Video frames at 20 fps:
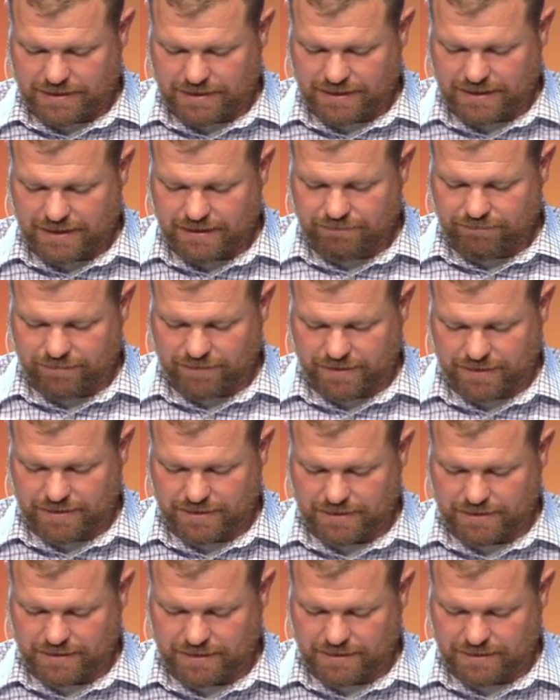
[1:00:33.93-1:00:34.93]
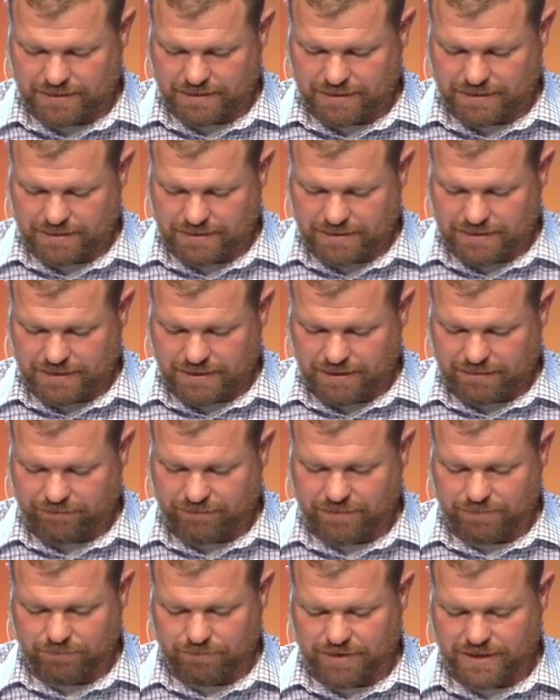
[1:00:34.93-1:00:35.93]
even if
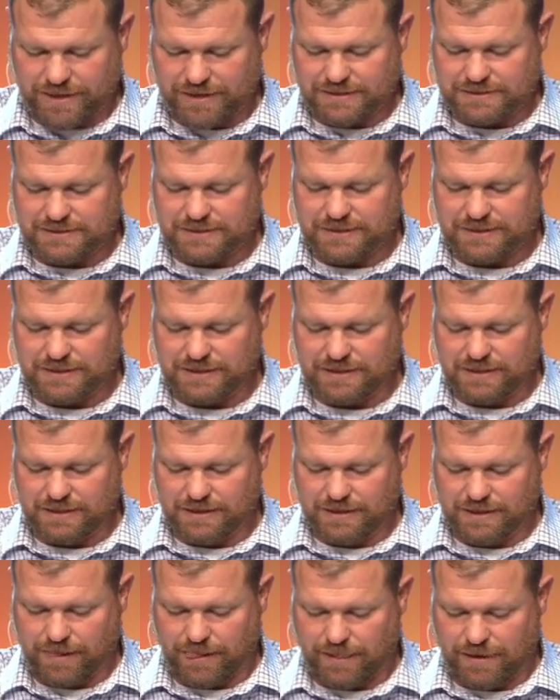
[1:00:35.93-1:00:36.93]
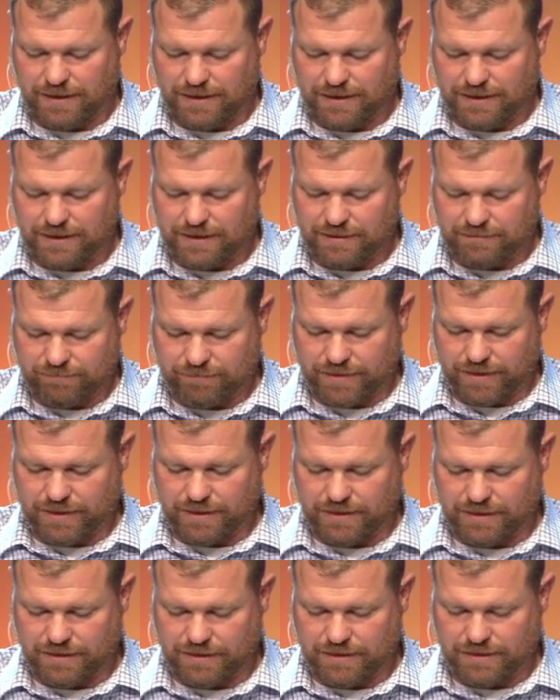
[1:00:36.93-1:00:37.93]
it meant giving,
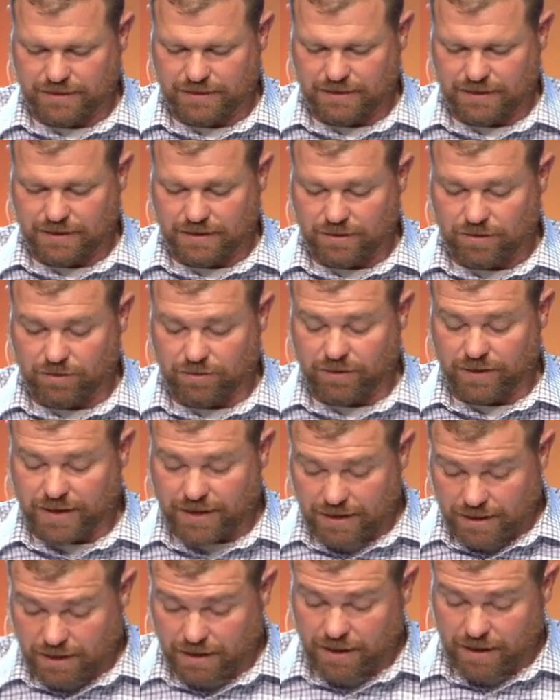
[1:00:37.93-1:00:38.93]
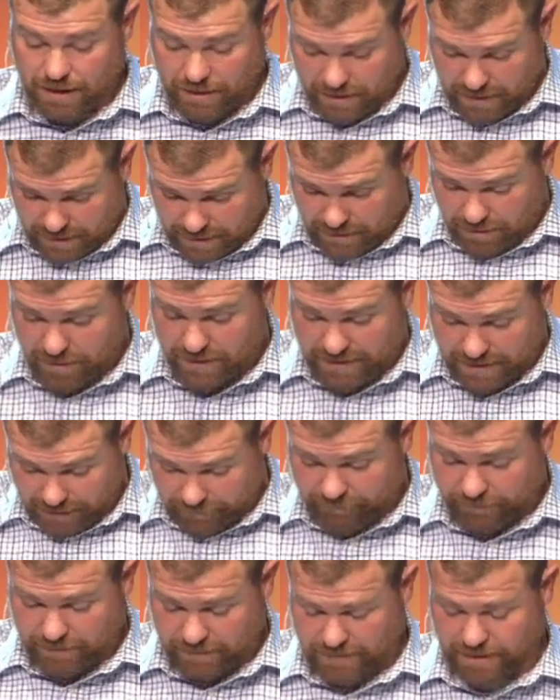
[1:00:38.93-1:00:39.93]
or
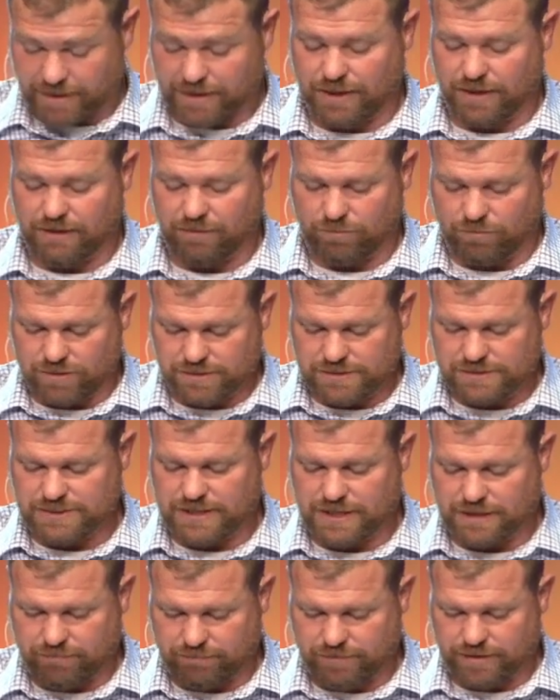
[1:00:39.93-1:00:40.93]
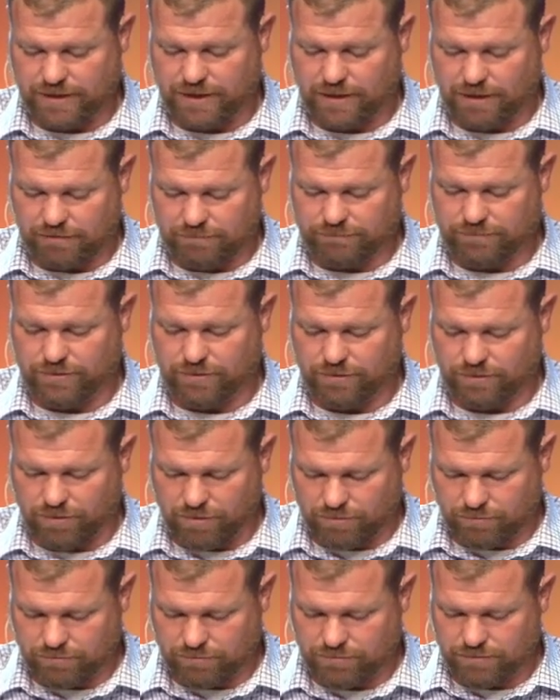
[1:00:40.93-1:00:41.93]
definitely it was giving of their
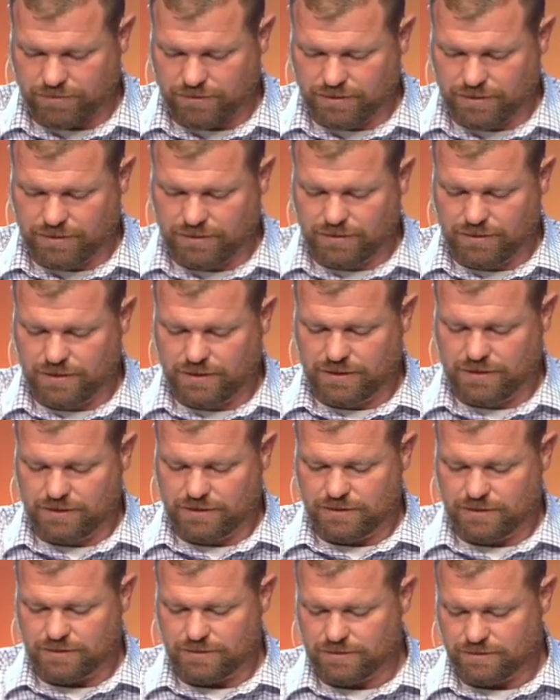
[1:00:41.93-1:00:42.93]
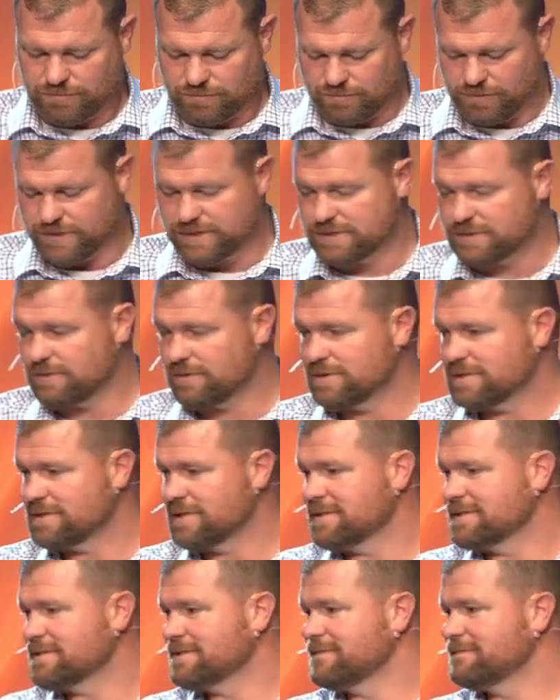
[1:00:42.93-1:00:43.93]
own
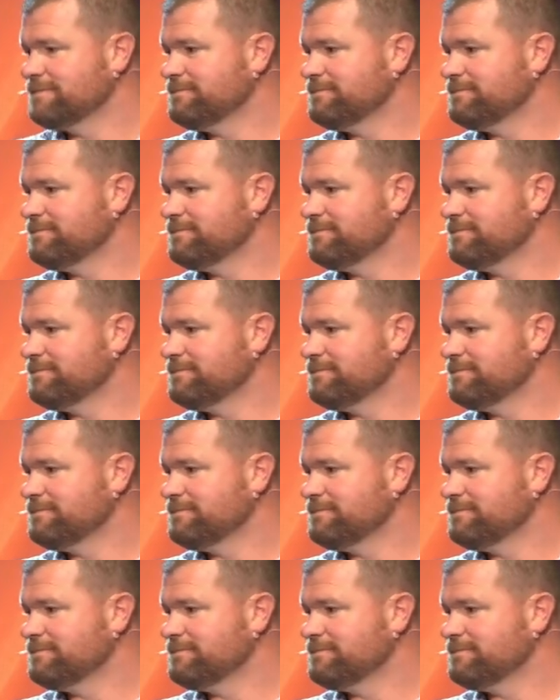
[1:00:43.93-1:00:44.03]
resources.